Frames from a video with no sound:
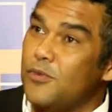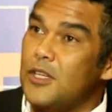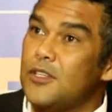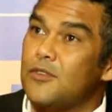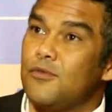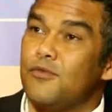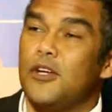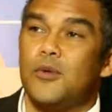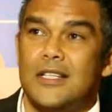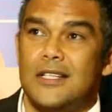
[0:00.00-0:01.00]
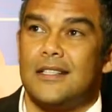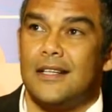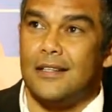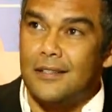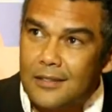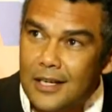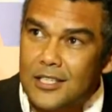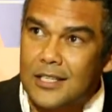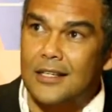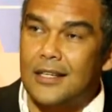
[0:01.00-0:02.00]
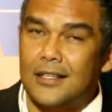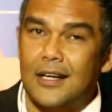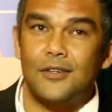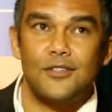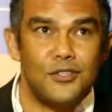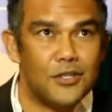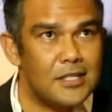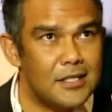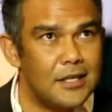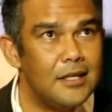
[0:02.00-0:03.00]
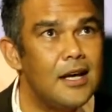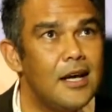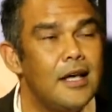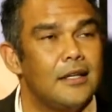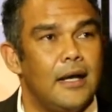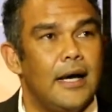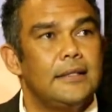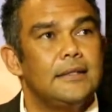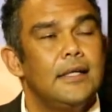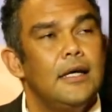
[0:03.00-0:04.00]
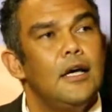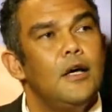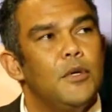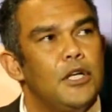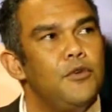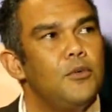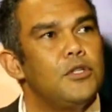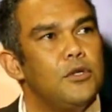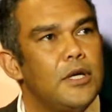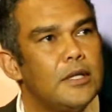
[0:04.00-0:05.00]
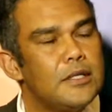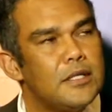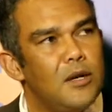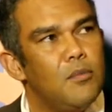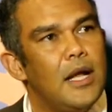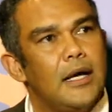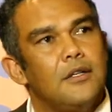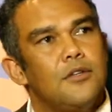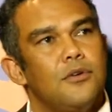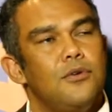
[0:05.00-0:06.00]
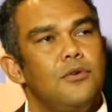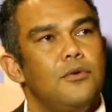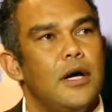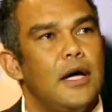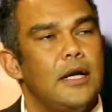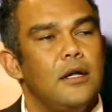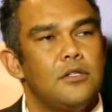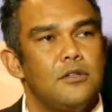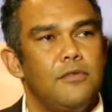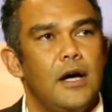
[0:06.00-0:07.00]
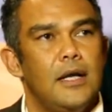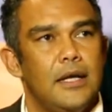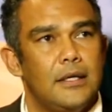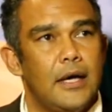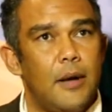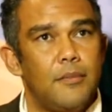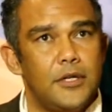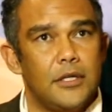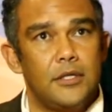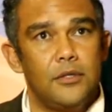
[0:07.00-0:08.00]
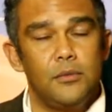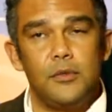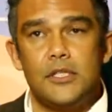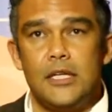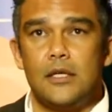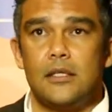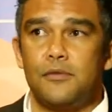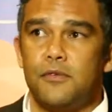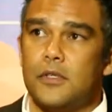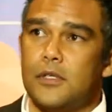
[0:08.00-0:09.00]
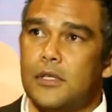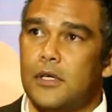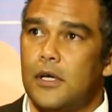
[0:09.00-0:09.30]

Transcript: these frequencies that are, that are sending down, so you can see the light. But if you were to look at the same light through an ultraviolet camera, you'll be seeing a different,